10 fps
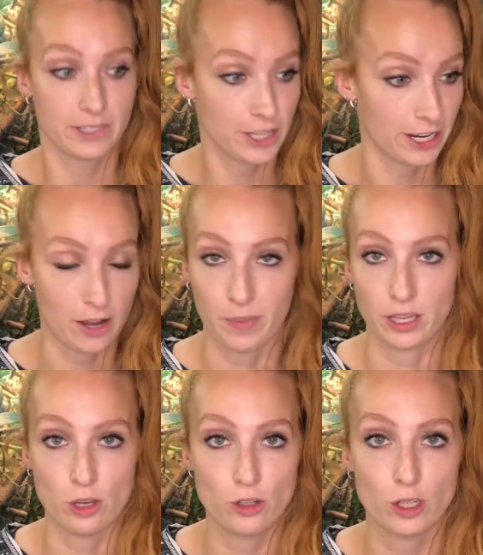Check out my
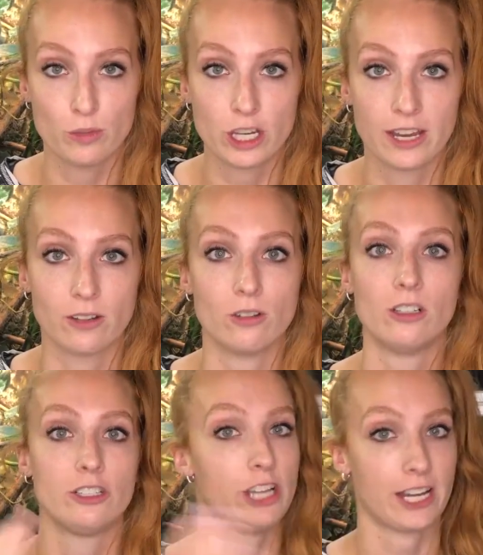YouTube channel,
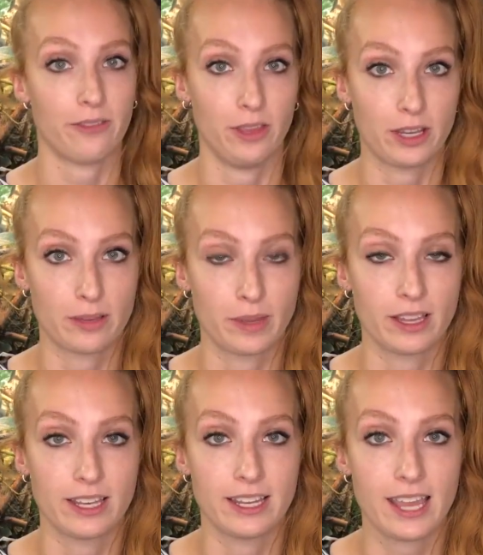check out the
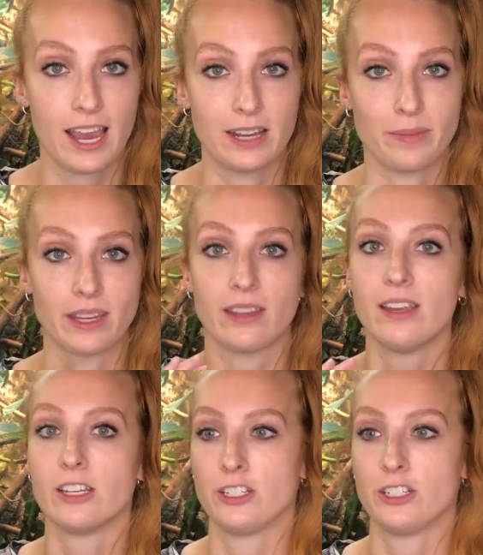Chameleon Academy,